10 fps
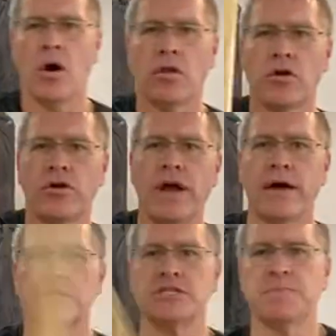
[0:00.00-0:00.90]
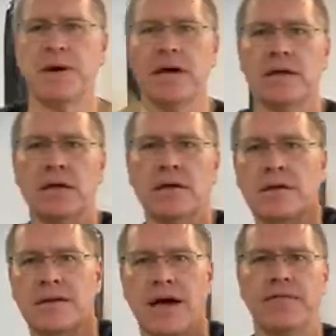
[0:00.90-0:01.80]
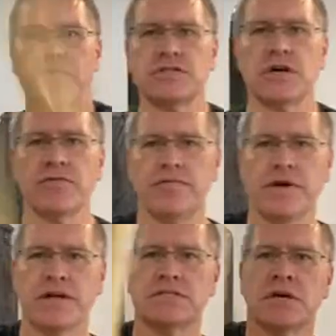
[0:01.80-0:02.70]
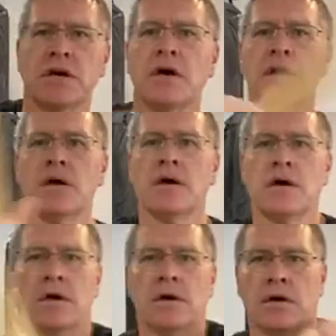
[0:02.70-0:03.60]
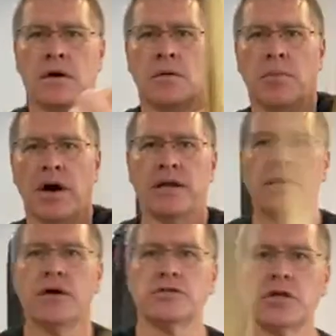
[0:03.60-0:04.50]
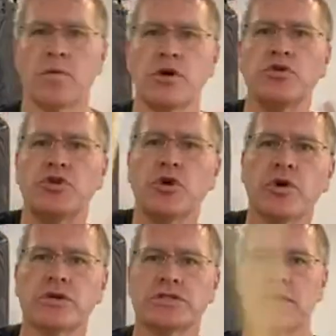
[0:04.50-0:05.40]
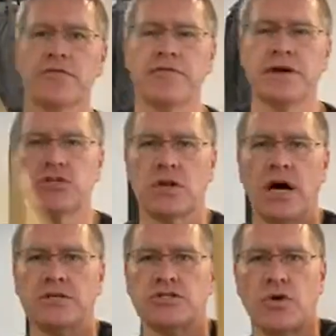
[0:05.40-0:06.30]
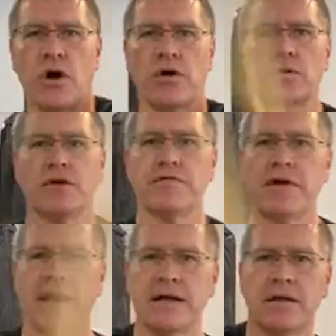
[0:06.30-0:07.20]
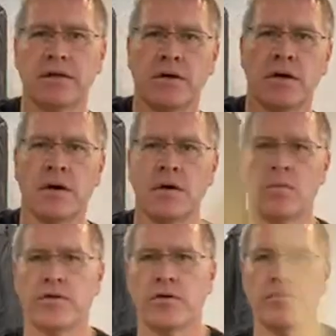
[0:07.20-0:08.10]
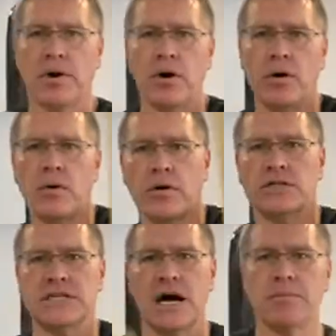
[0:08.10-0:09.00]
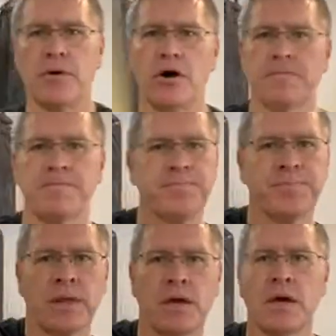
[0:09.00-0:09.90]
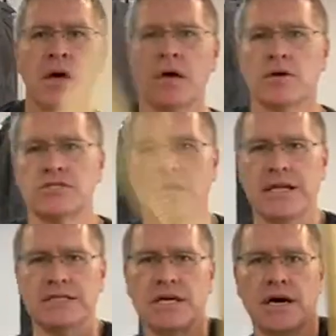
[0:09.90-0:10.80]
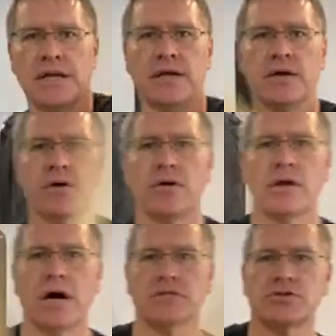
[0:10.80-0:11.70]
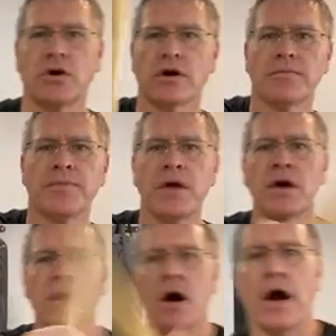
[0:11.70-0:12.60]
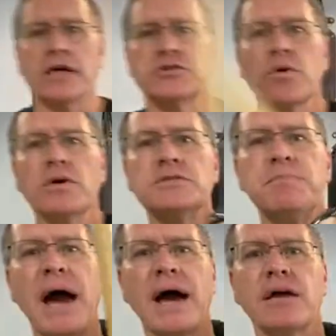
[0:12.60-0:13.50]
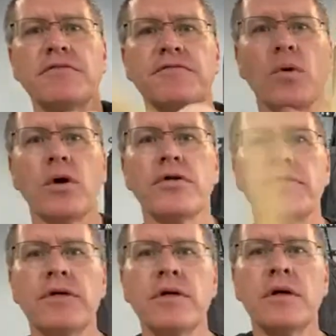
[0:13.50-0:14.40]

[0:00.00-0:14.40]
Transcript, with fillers: Learn how to spin, not for self-defense, but so that when you do your self-defense, you're a lot stronger. When you fight with your bow or your Jang Bong, your Chinese gun, you're a lot stronger. All right, so we're going back and forth,